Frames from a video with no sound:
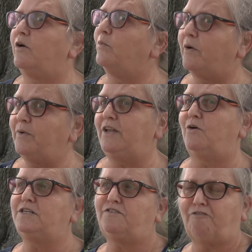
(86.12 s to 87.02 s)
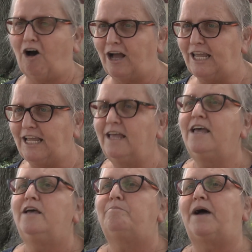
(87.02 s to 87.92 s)
or what we know as fogging
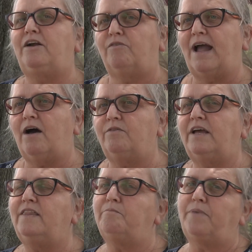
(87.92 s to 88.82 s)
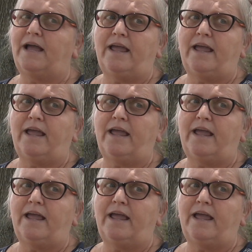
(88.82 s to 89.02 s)
by ground, and then by